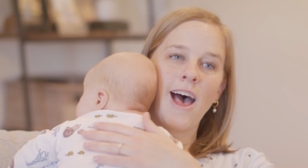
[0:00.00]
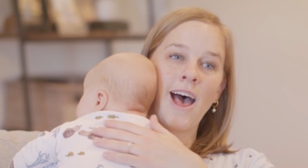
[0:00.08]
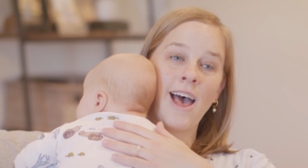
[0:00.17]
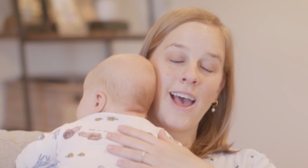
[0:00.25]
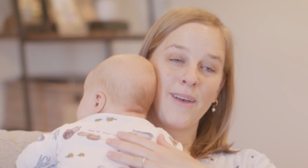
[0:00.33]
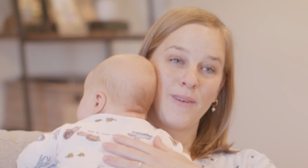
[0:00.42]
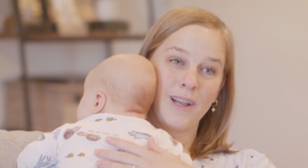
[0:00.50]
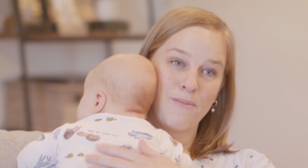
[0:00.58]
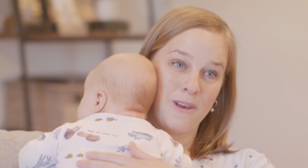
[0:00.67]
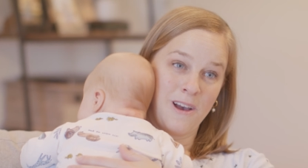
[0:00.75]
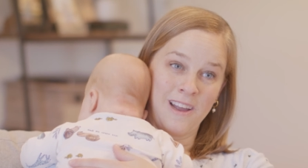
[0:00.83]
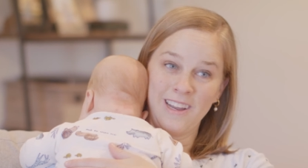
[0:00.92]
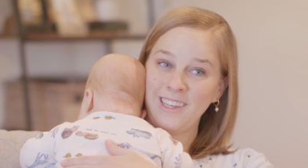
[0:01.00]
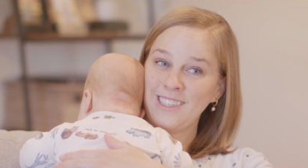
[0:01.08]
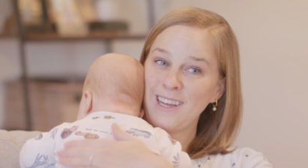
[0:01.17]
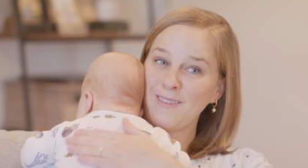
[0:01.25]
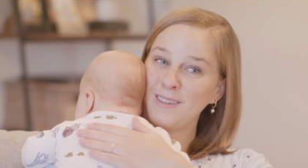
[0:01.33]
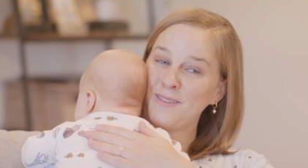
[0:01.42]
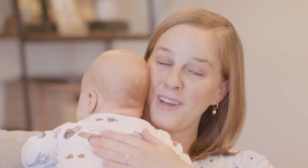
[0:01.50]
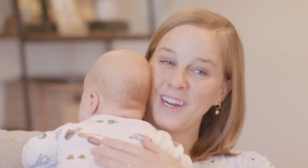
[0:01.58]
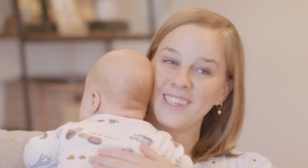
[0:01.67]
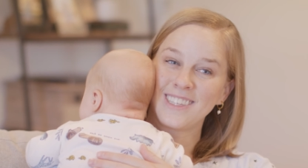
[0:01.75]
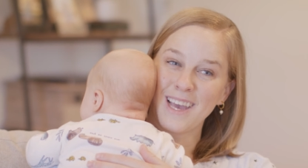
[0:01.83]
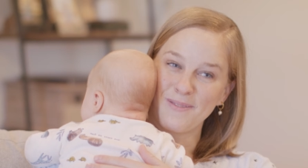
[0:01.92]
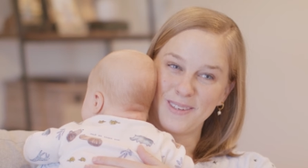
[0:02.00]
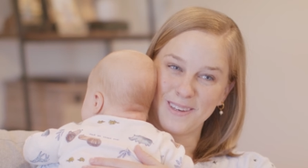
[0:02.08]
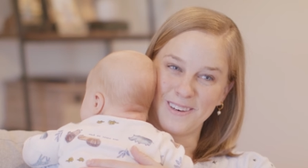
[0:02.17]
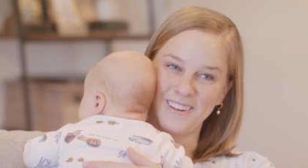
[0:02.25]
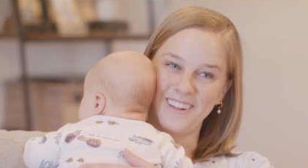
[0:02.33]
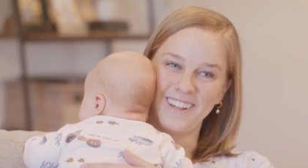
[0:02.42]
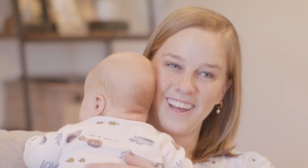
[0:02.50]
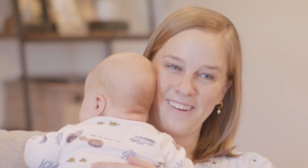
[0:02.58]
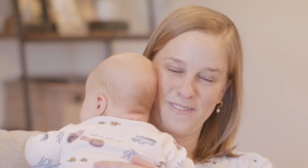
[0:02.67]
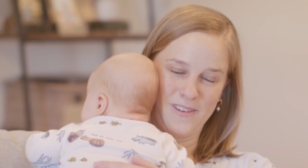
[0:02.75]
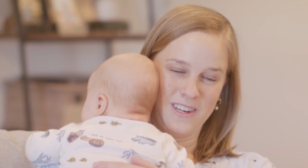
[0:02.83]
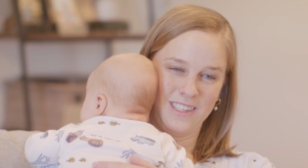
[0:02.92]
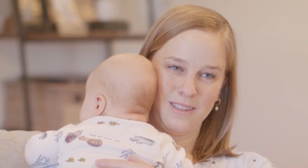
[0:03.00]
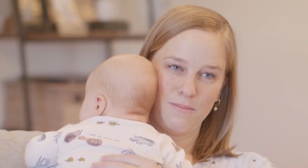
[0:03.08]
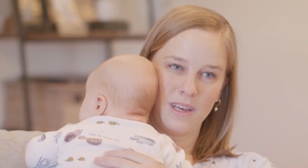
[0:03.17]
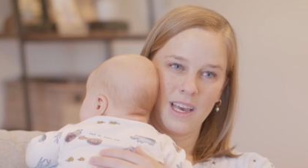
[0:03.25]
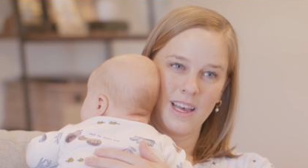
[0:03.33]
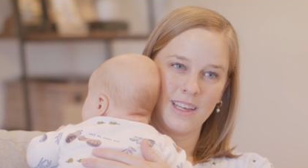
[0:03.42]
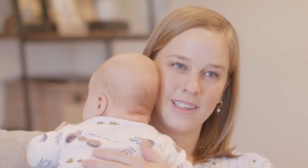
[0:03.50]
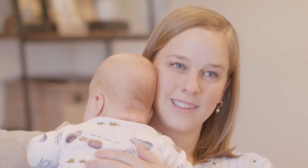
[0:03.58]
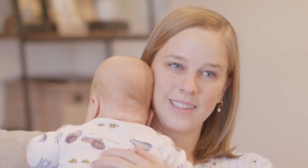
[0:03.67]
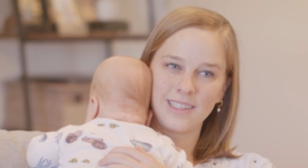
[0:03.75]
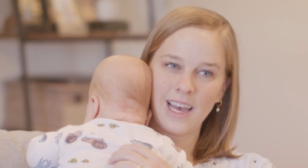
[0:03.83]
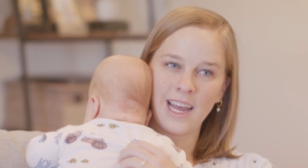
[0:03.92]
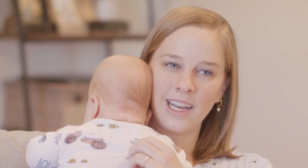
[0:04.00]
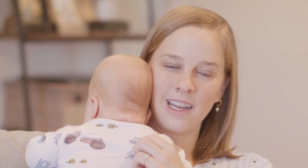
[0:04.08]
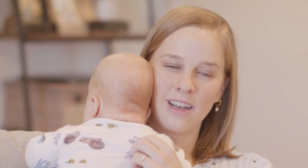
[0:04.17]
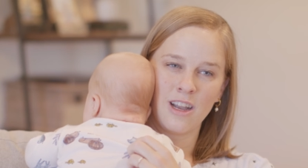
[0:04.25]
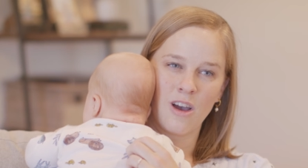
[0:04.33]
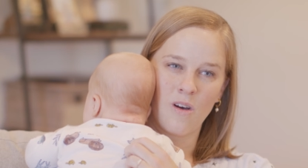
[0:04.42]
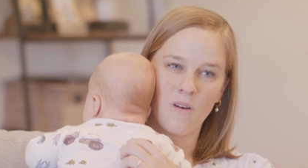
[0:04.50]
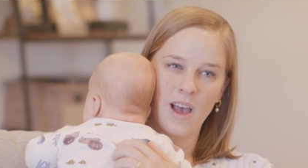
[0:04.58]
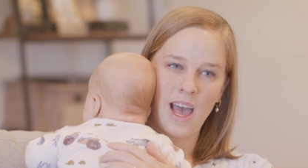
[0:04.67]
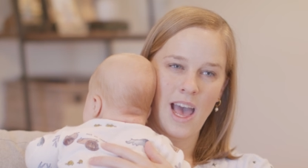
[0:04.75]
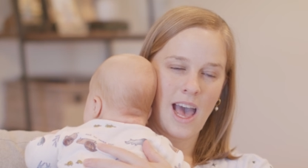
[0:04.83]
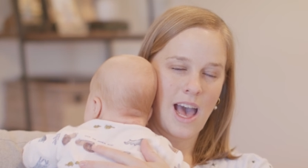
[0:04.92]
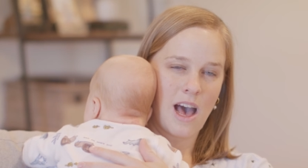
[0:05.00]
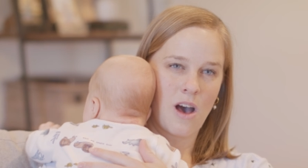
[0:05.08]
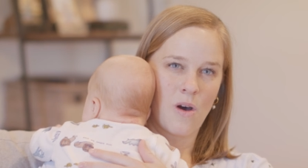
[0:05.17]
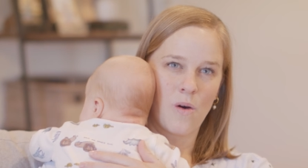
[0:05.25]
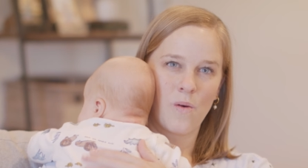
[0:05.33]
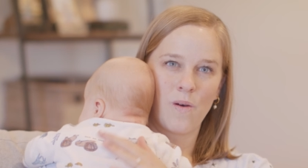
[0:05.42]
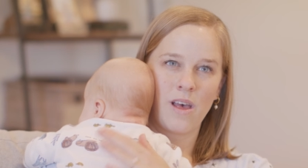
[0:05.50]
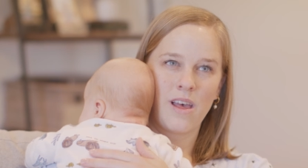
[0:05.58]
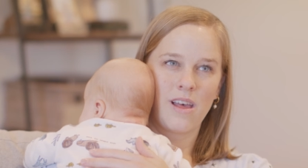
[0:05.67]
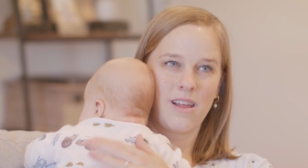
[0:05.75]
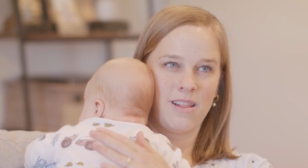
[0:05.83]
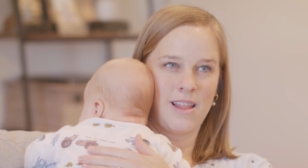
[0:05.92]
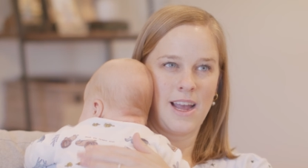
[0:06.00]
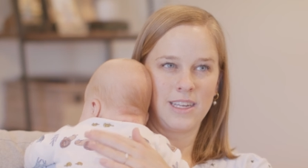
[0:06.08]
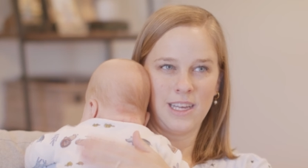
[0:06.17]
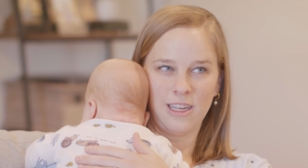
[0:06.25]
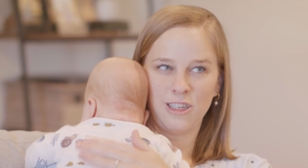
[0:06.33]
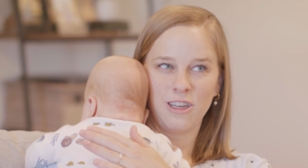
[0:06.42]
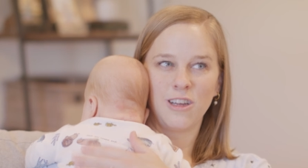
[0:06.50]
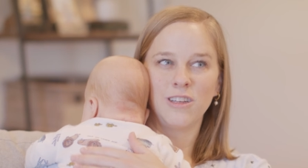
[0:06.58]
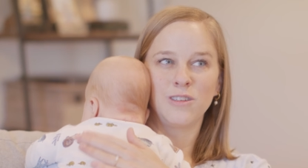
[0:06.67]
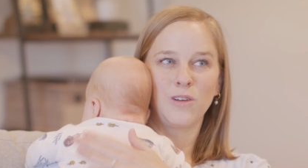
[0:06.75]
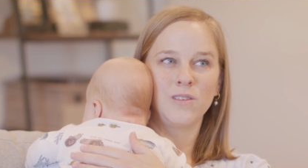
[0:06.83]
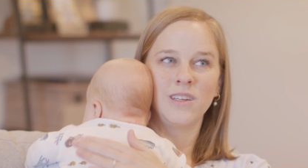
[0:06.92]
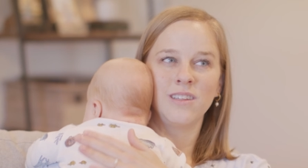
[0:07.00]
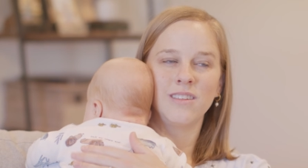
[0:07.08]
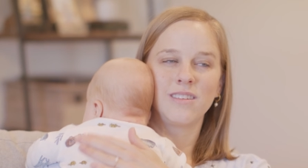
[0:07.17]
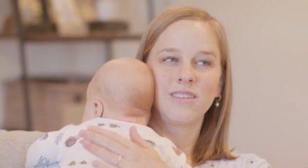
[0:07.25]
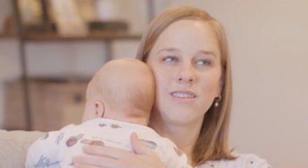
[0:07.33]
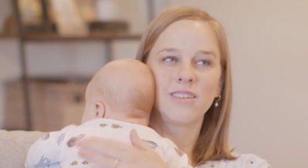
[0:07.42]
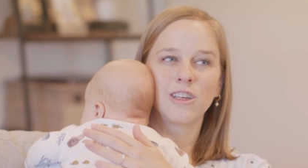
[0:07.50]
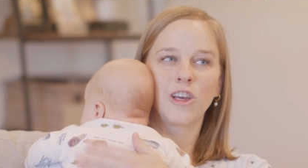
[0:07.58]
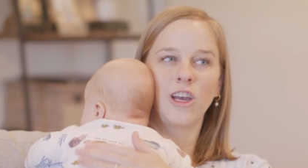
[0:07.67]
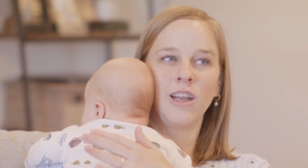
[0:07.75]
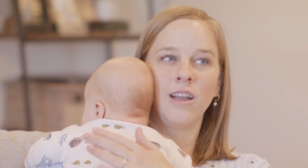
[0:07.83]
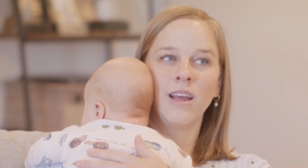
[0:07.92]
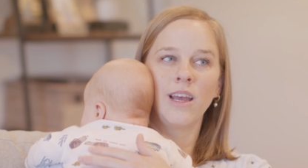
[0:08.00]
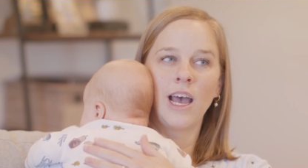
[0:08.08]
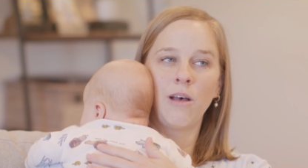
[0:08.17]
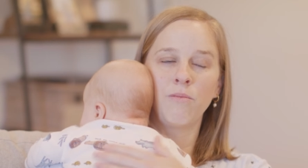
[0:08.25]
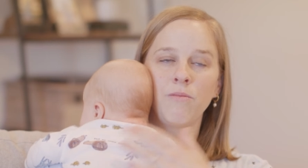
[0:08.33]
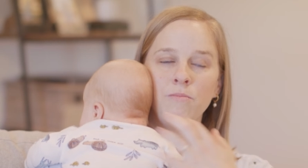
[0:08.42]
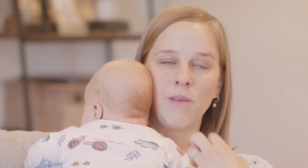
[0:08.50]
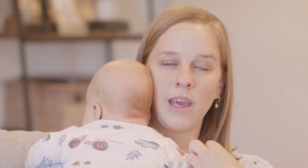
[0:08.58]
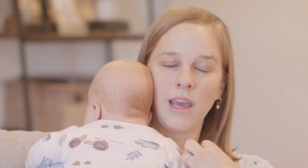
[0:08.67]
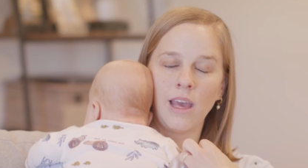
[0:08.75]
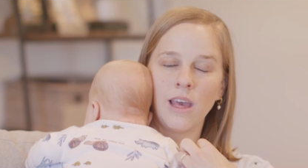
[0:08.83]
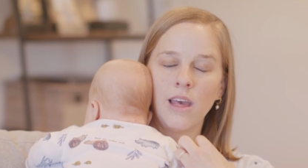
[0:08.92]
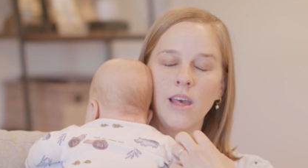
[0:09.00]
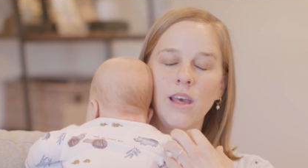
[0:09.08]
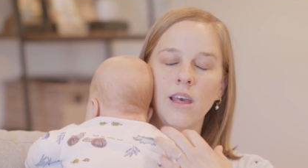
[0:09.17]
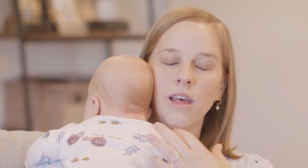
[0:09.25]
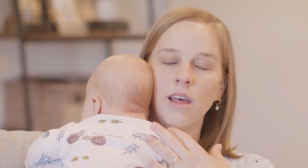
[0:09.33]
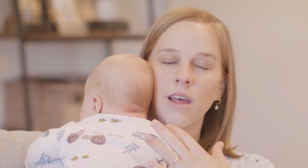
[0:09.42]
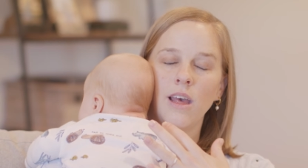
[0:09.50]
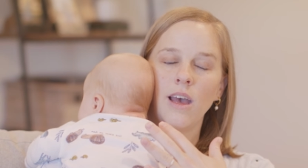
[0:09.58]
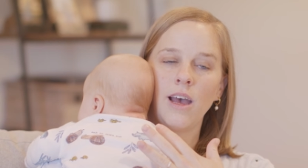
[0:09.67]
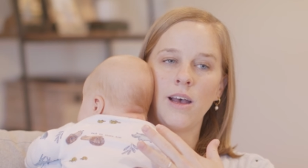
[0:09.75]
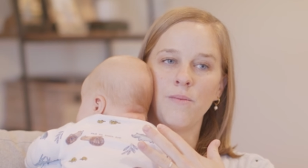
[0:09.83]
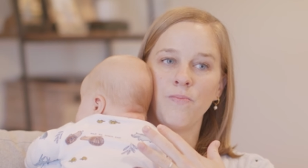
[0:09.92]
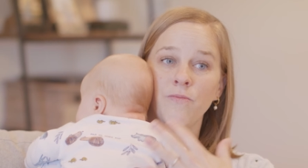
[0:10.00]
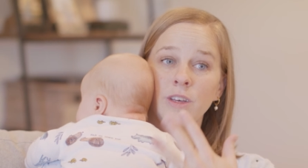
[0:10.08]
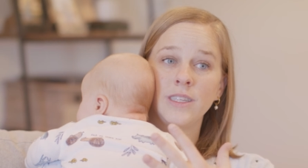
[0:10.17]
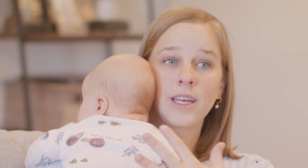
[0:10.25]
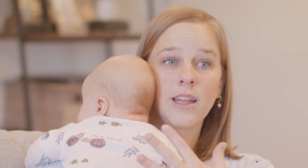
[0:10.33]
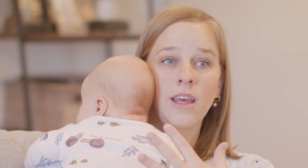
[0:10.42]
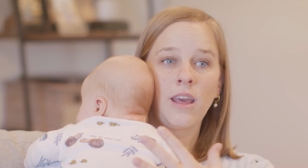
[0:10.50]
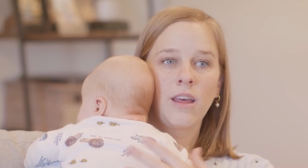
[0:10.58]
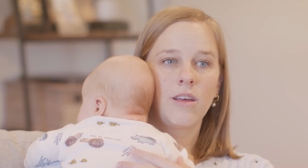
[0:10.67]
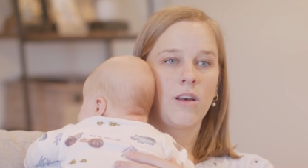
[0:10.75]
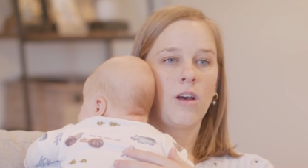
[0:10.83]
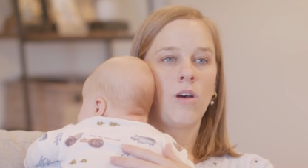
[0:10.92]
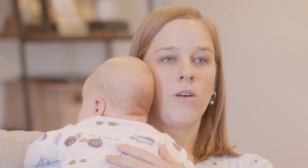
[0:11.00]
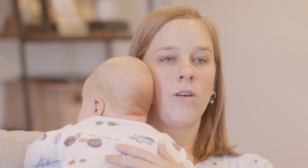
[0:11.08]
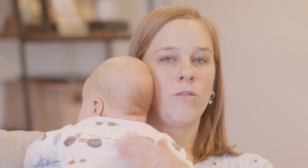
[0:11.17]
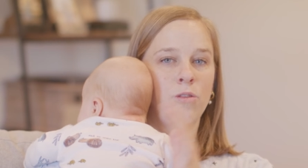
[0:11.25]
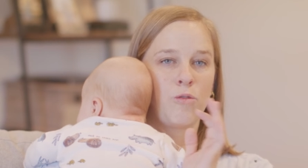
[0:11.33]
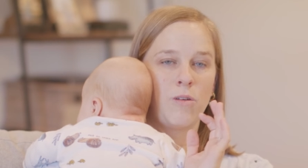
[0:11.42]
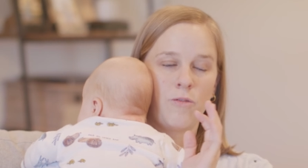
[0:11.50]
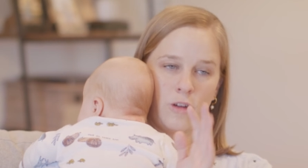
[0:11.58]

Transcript: I'm gonna be honest, I was very skeptical at first because I didn't know how lactation consultants could help me um, physically through a